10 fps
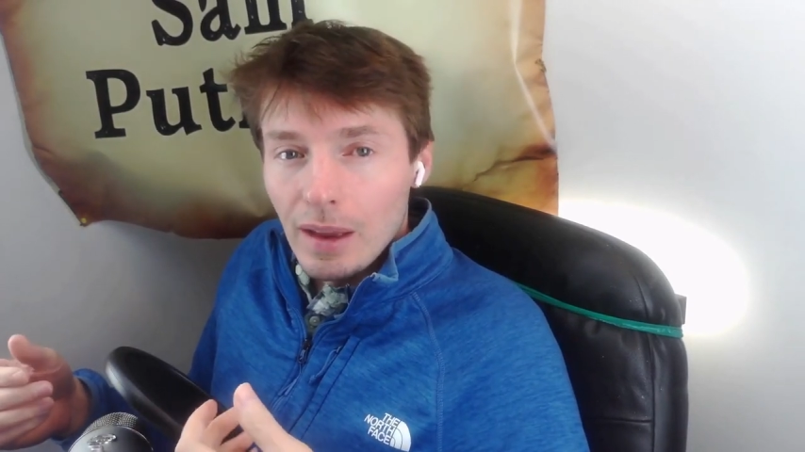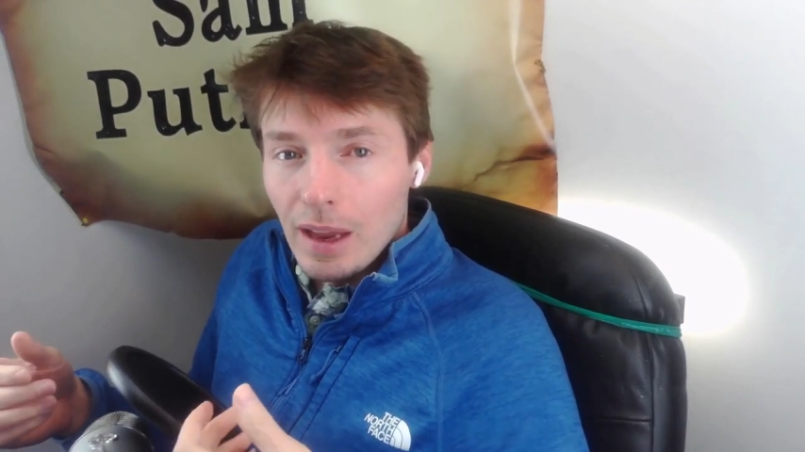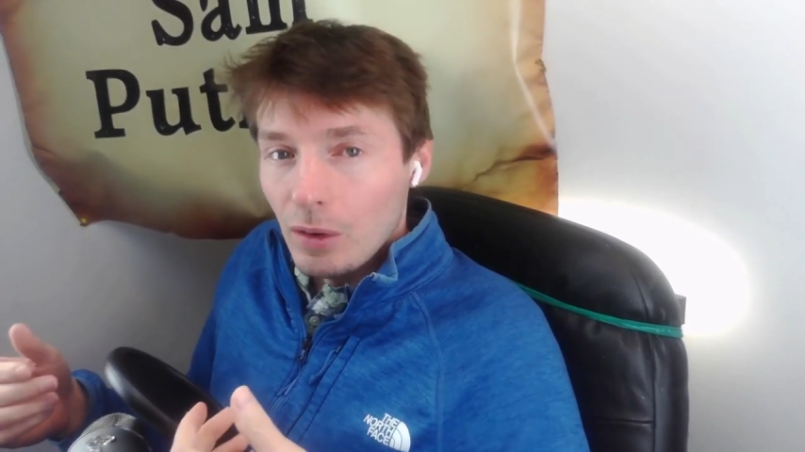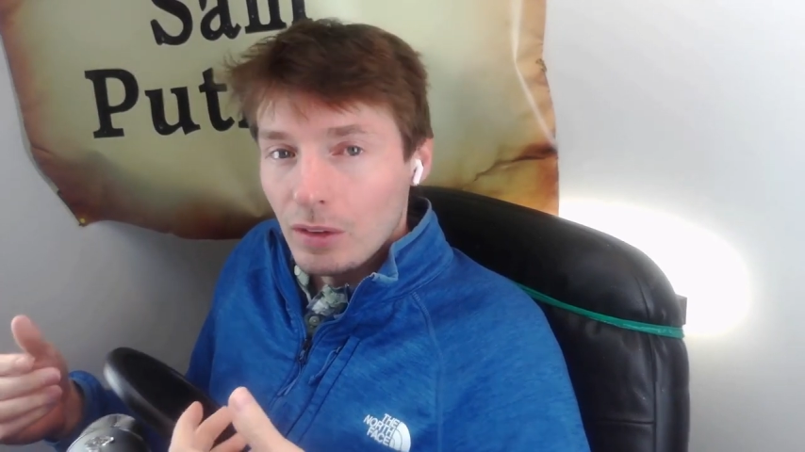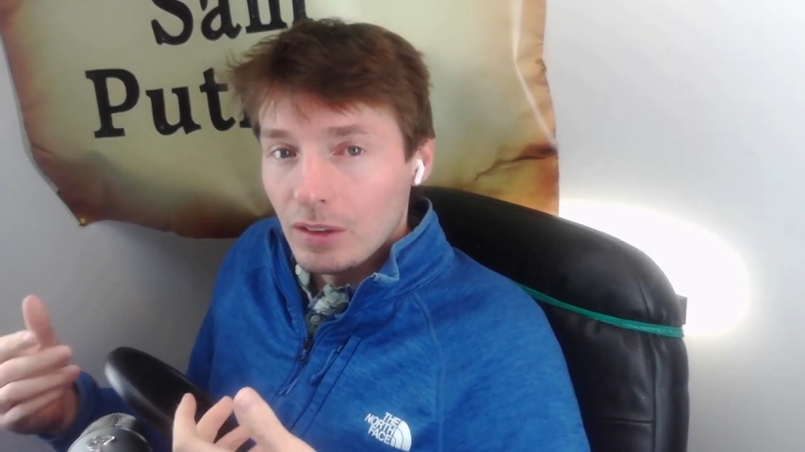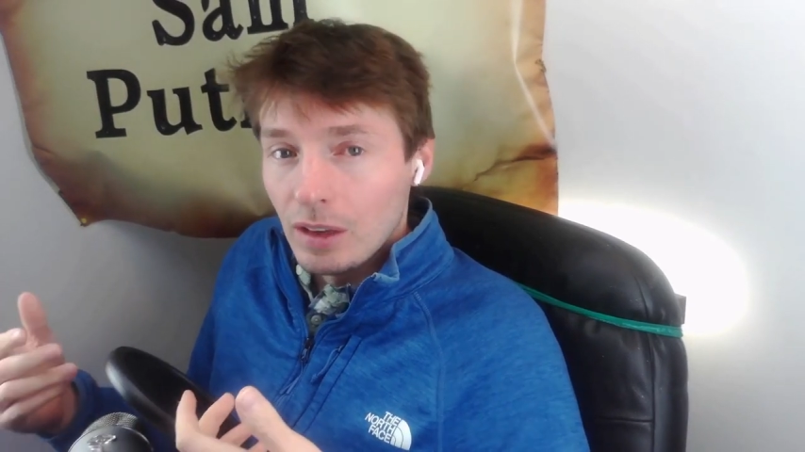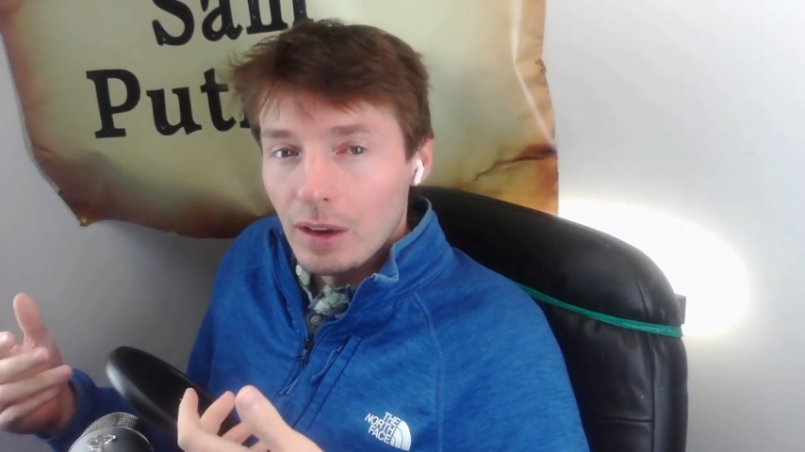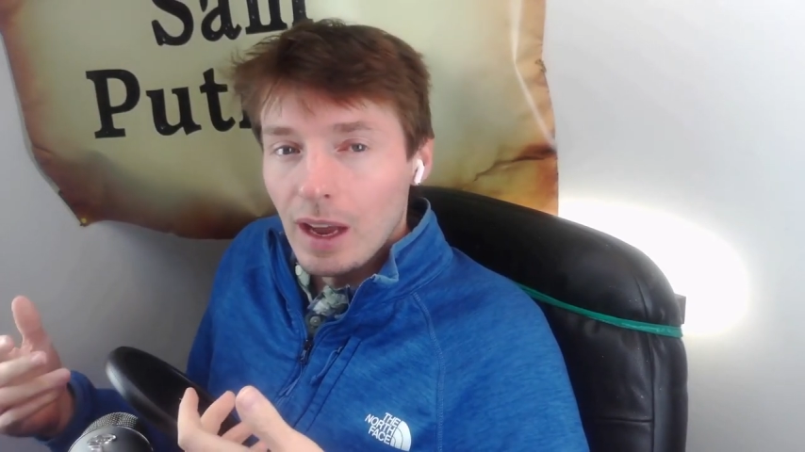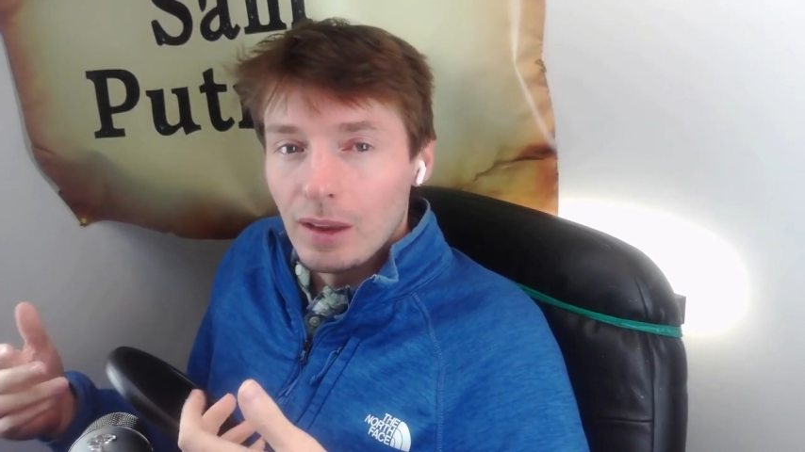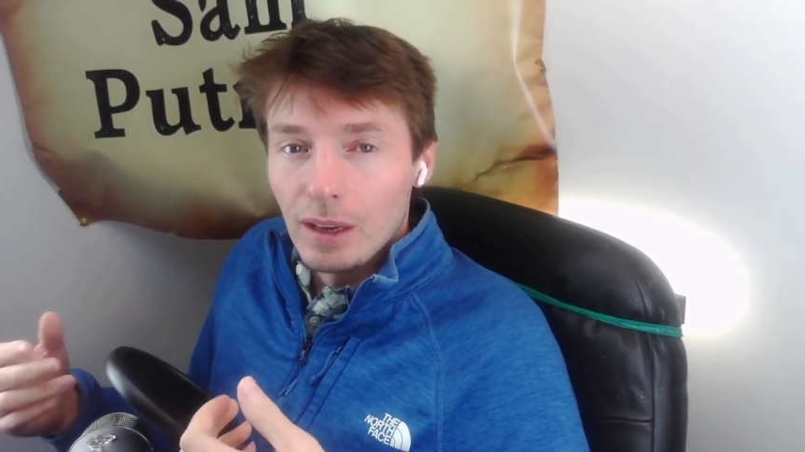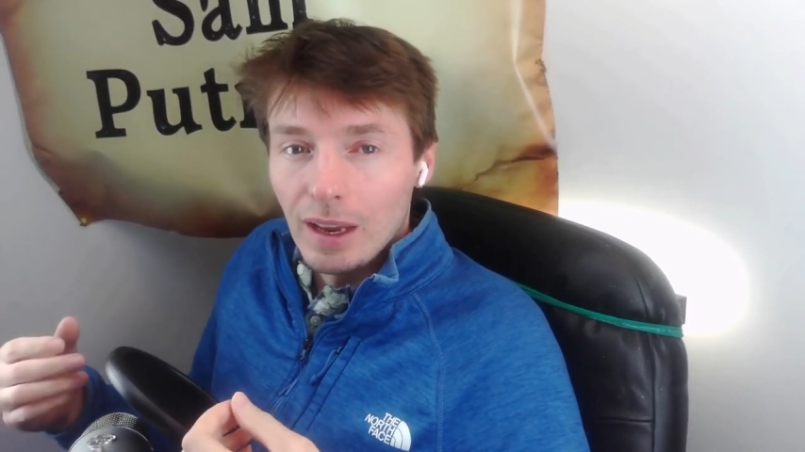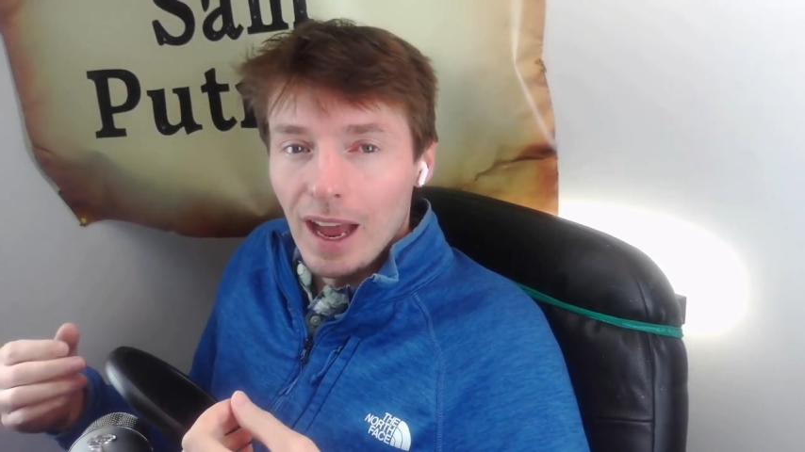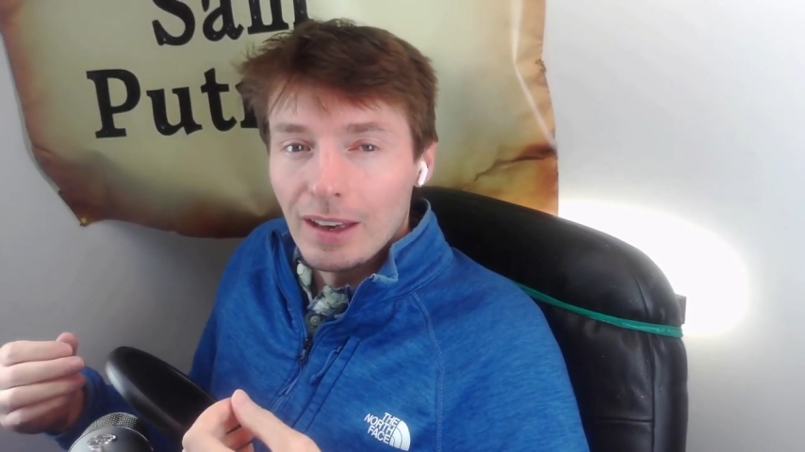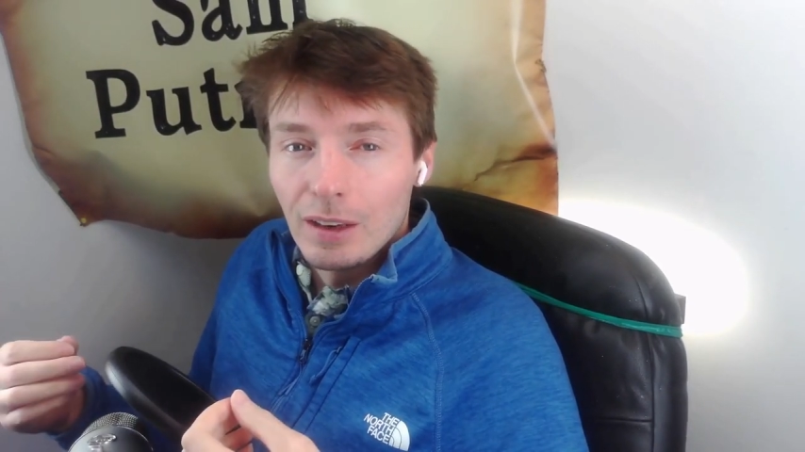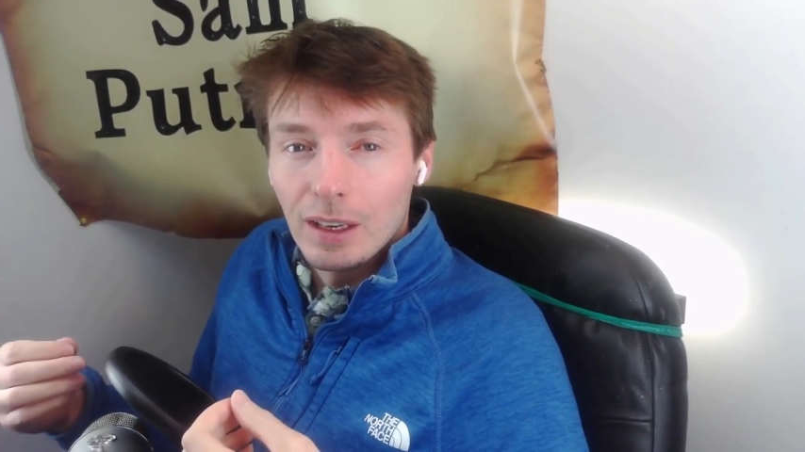and you're still out here
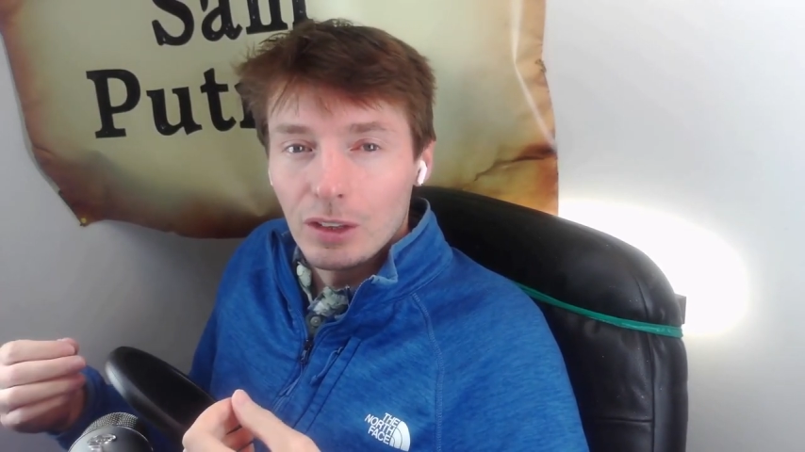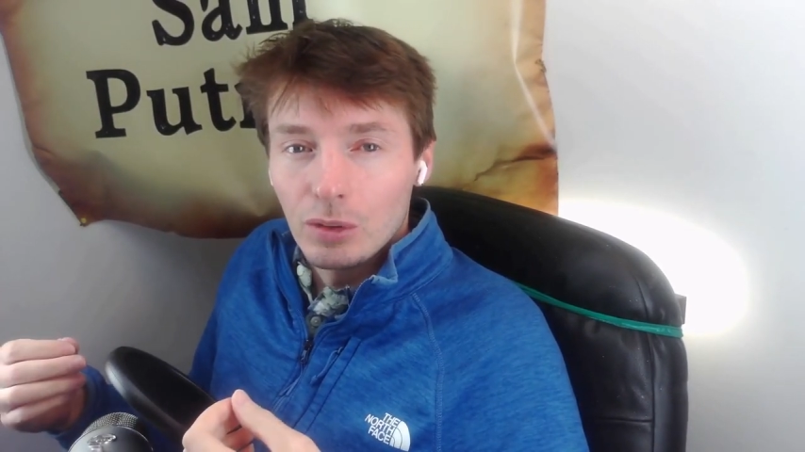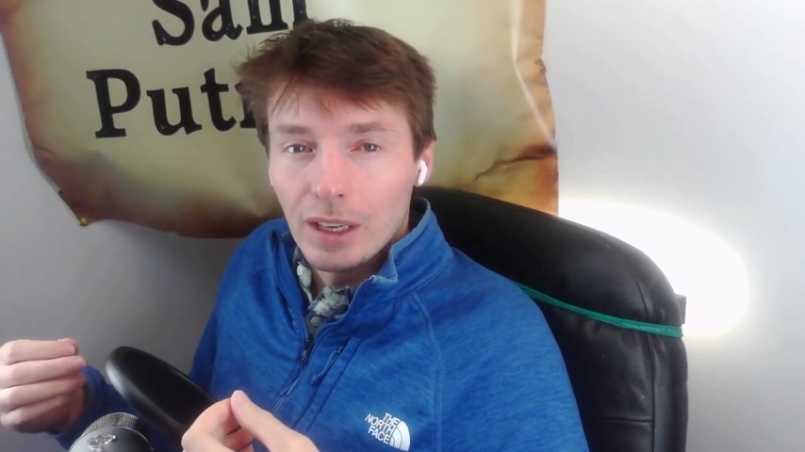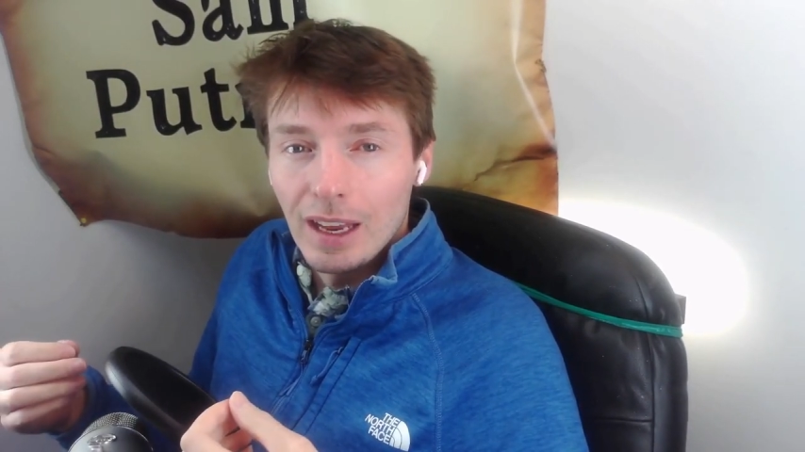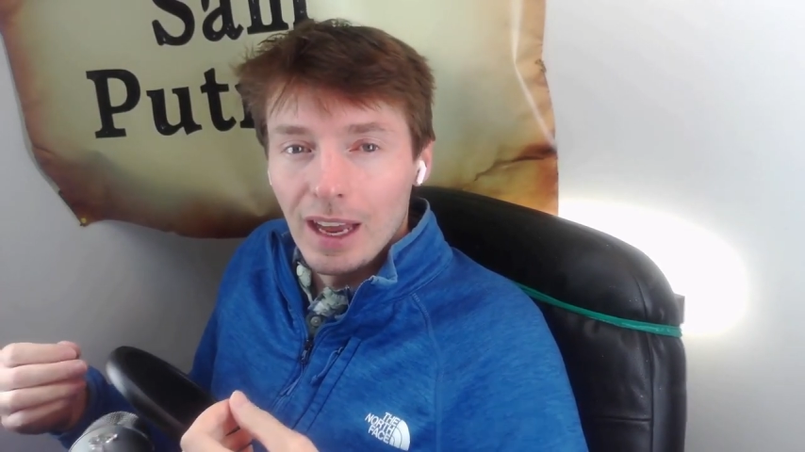acting like you need